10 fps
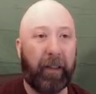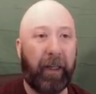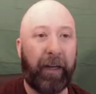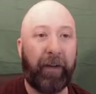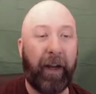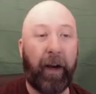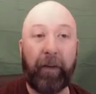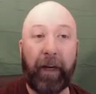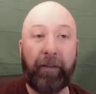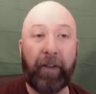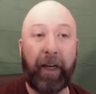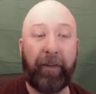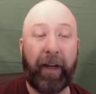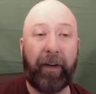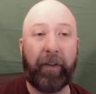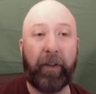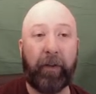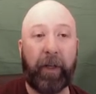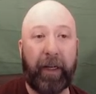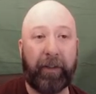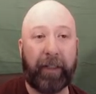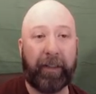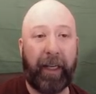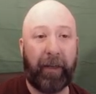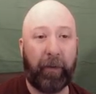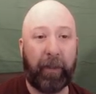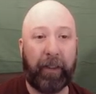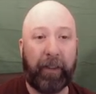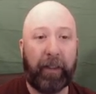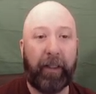And if I offer, I've tried, if I offer a new contract to anyone,